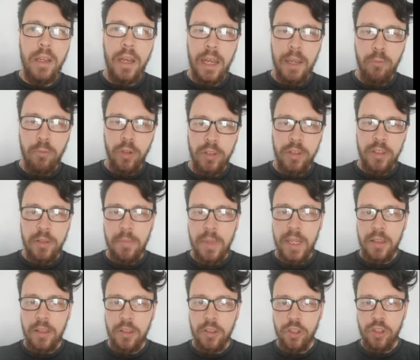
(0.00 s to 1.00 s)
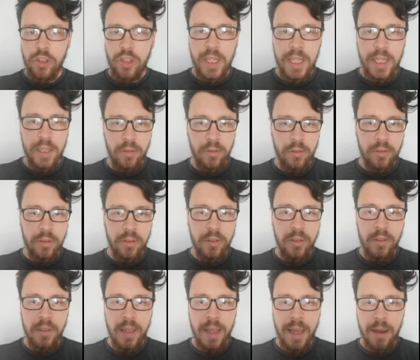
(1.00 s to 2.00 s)
I want to make the shield
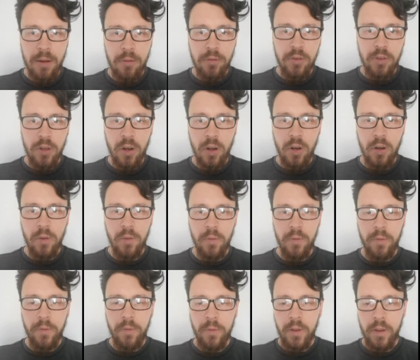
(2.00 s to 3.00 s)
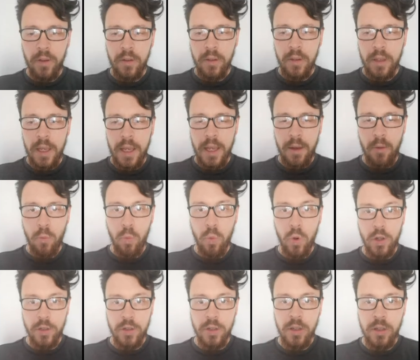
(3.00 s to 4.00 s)
out of
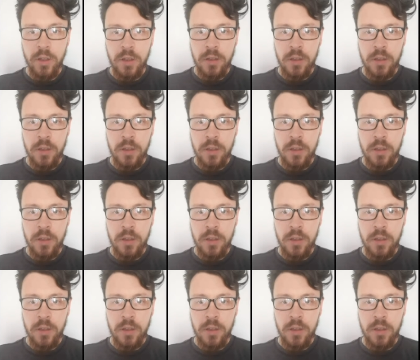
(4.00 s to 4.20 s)
wood,